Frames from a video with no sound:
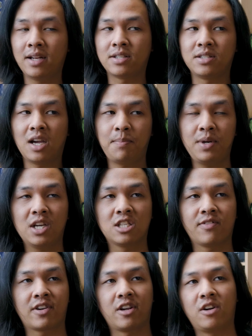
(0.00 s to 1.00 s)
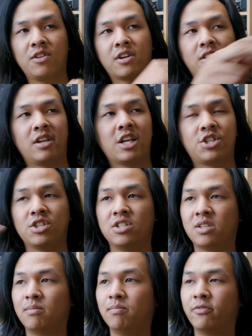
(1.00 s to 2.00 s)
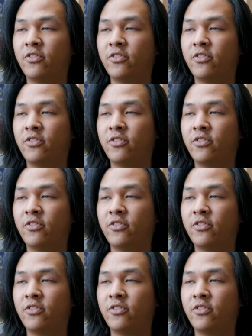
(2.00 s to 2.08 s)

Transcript: and it's not because of like, all the connections and